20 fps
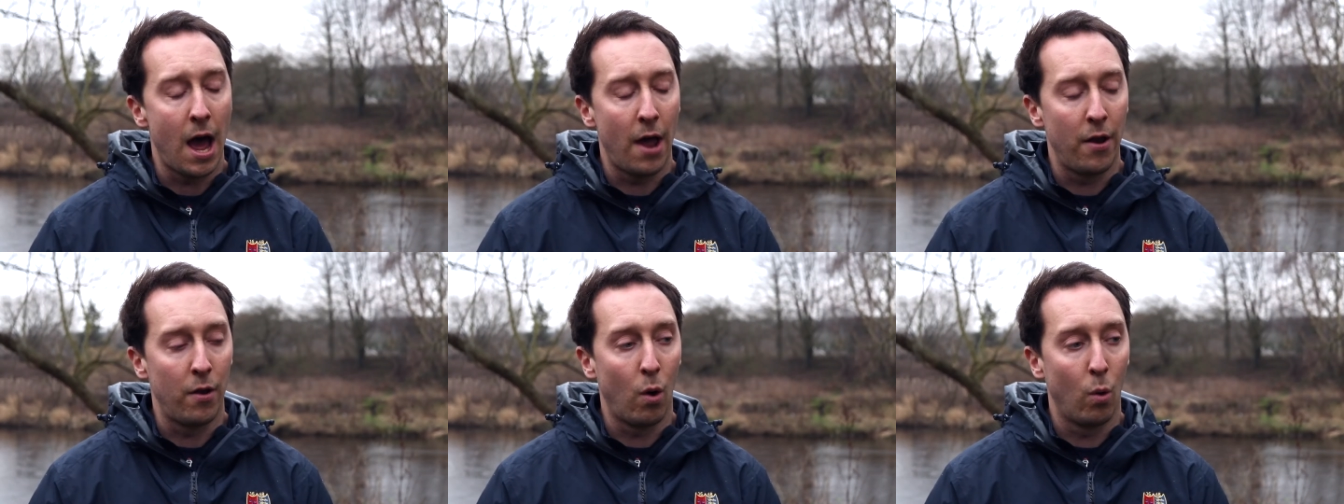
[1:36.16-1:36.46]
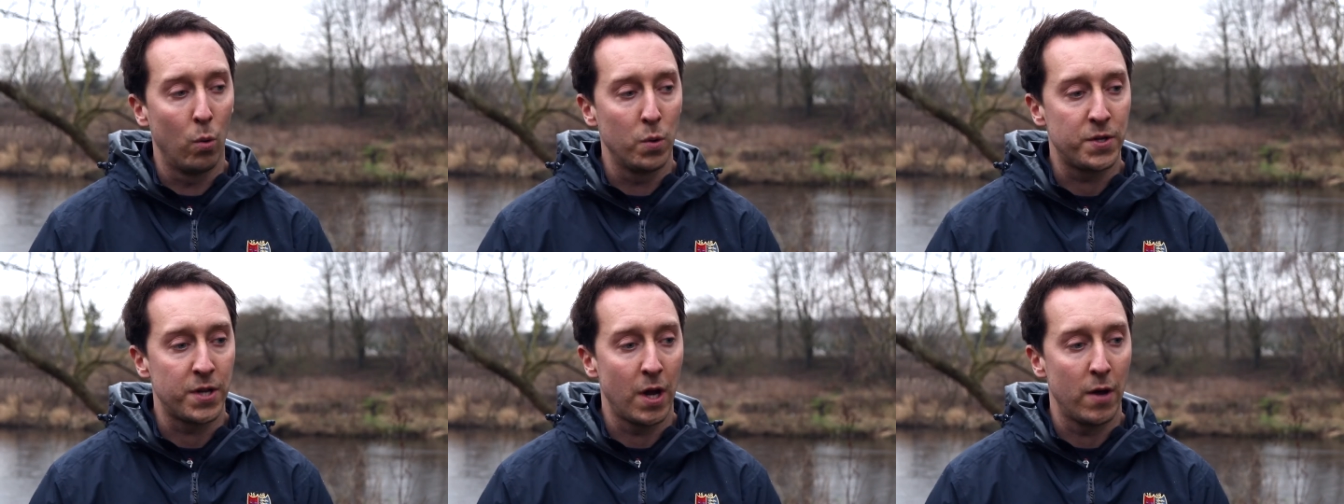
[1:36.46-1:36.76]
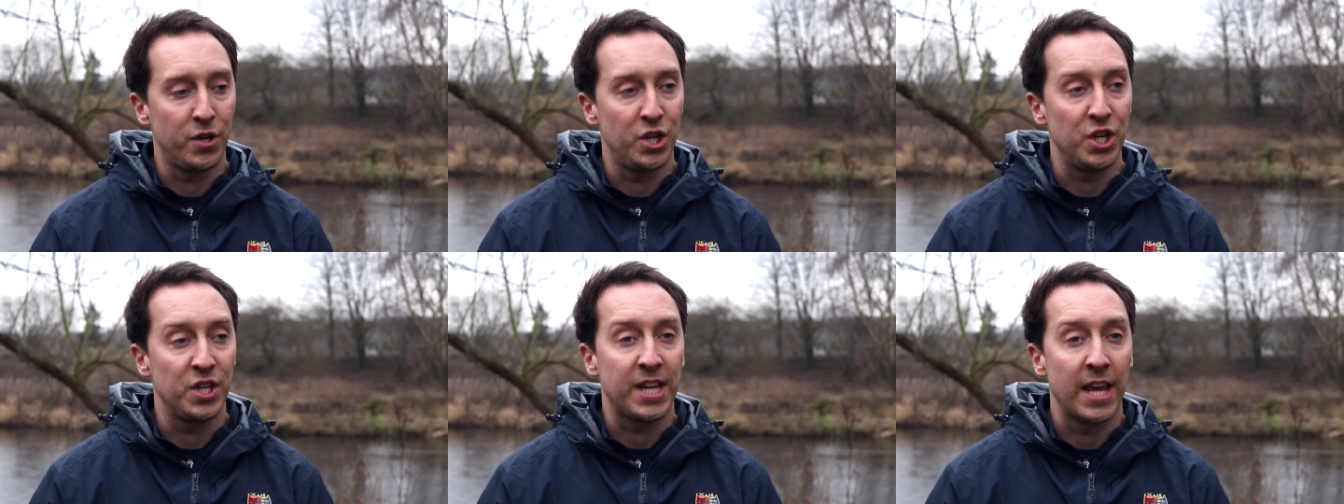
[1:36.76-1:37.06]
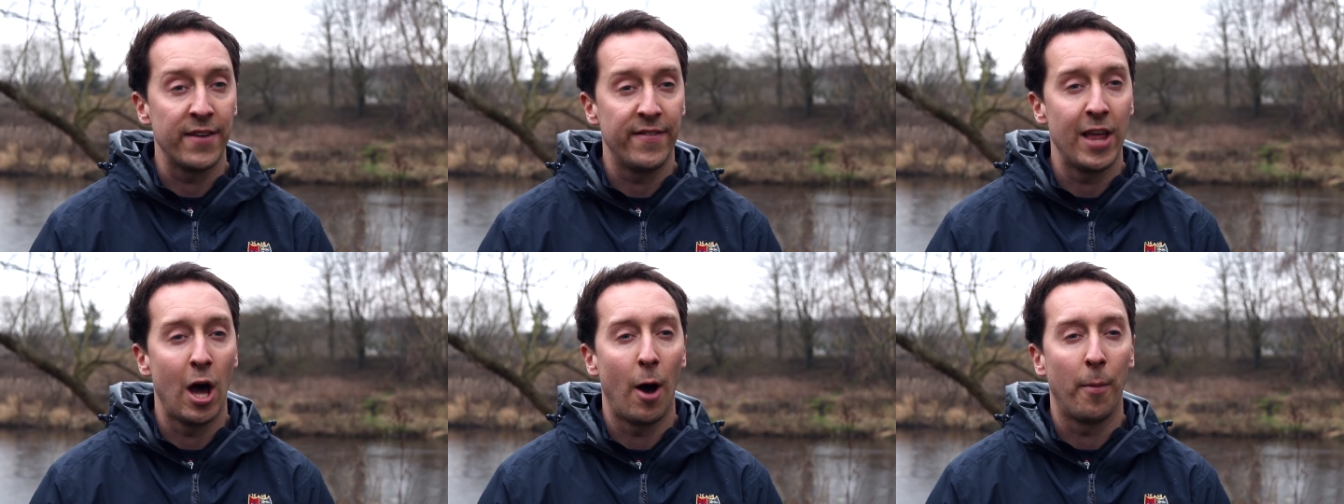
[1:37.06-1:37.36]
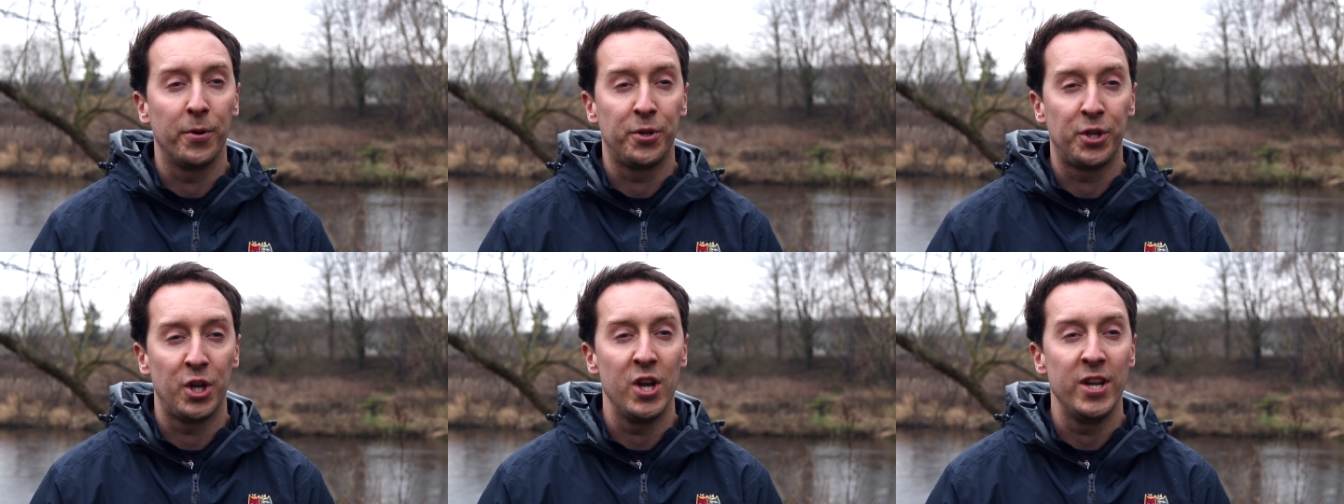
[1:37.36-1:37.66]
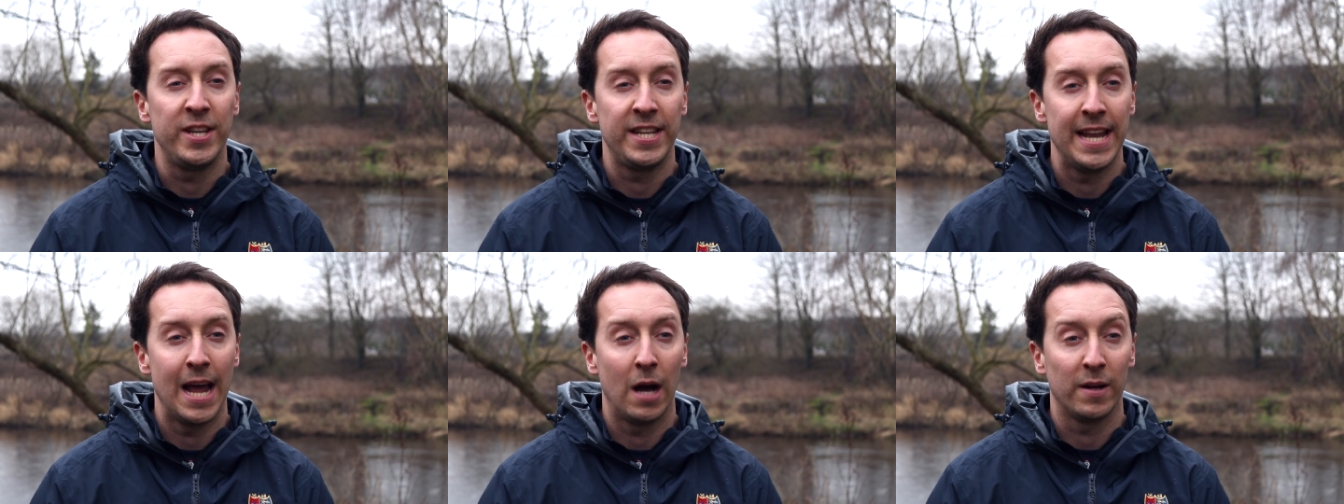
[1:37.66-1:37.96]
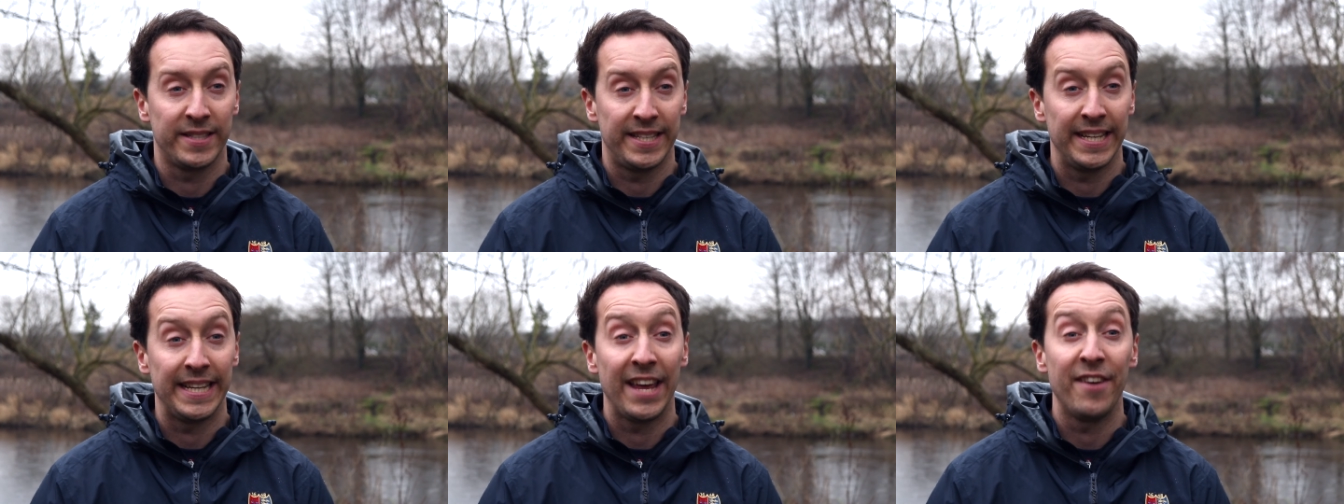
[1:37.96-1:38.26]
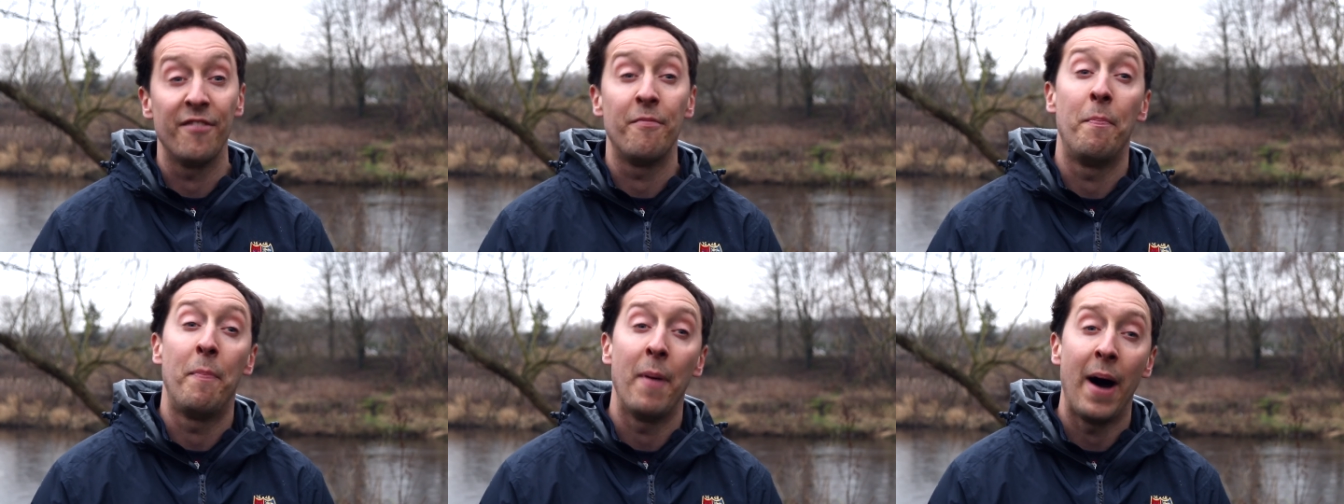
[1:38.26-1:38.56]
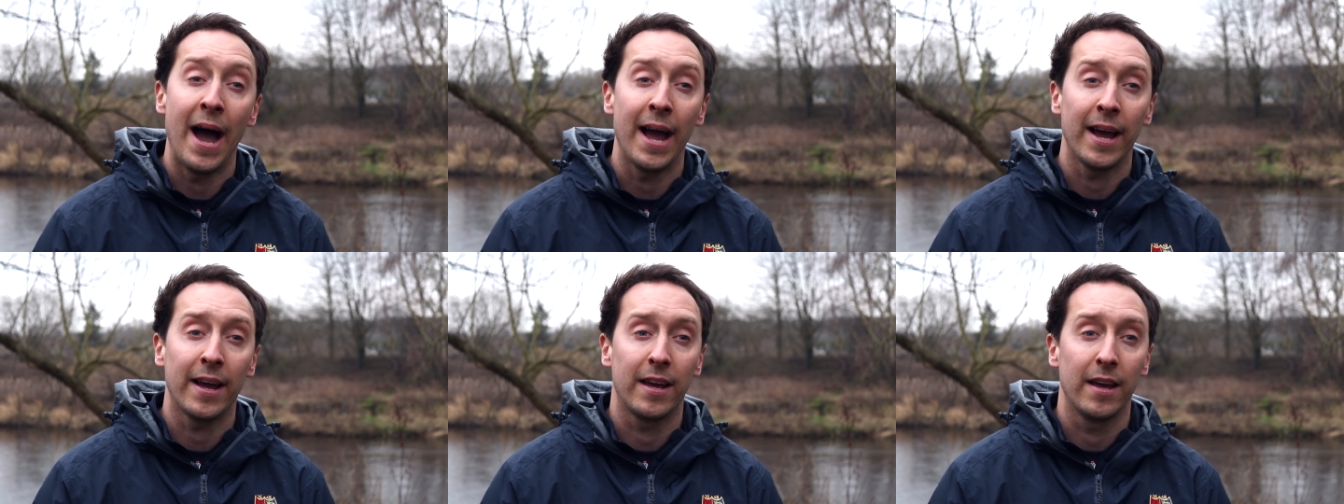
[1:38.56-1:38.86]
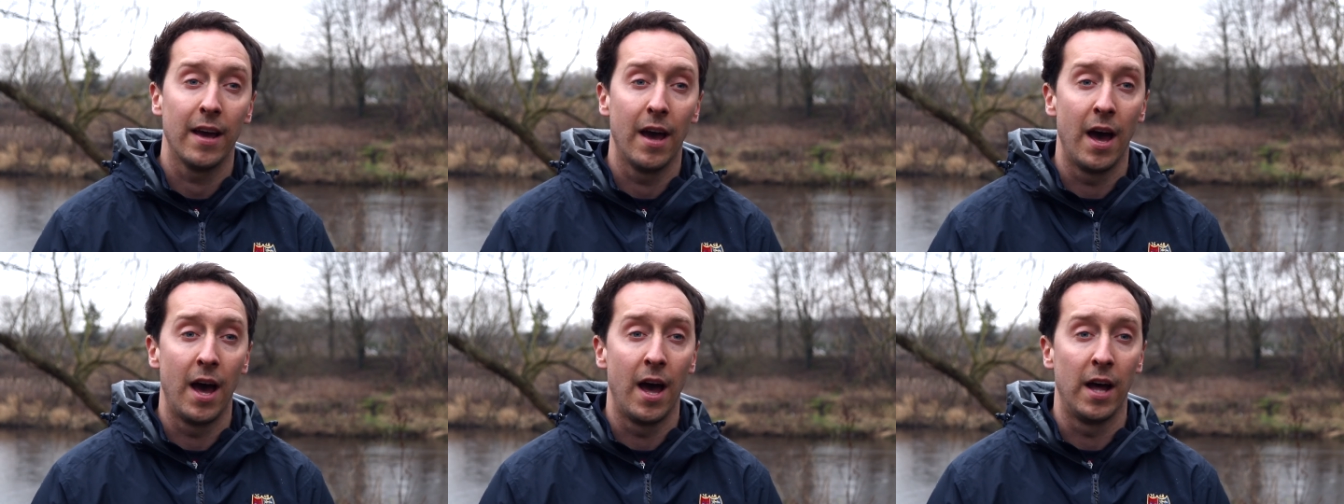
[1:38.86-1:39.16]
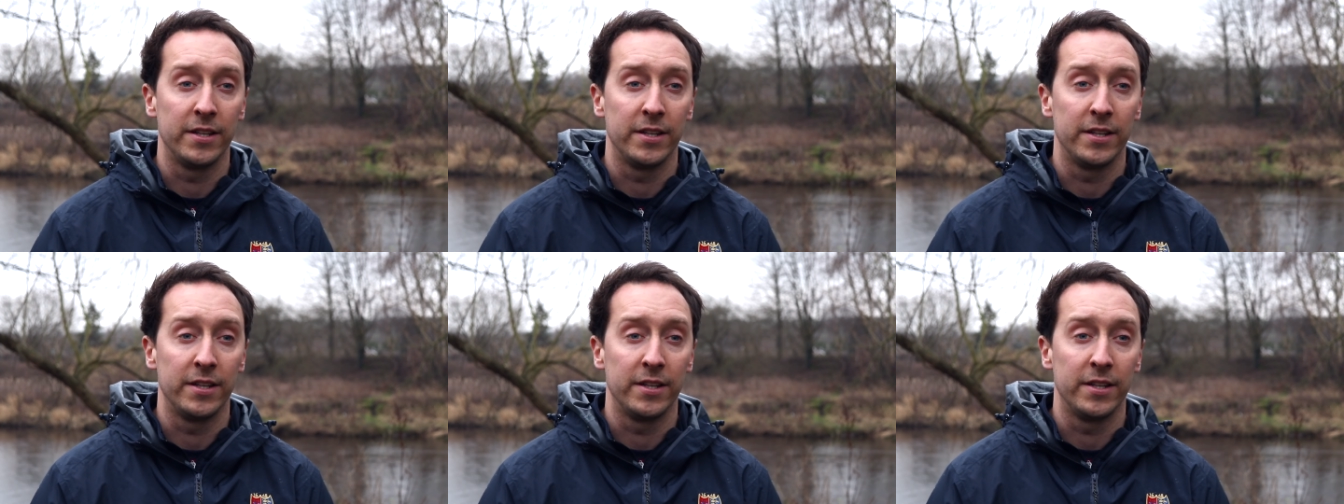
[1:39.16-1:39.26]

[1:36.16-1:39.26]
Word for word: and also she's given the opportunity now to give back uh,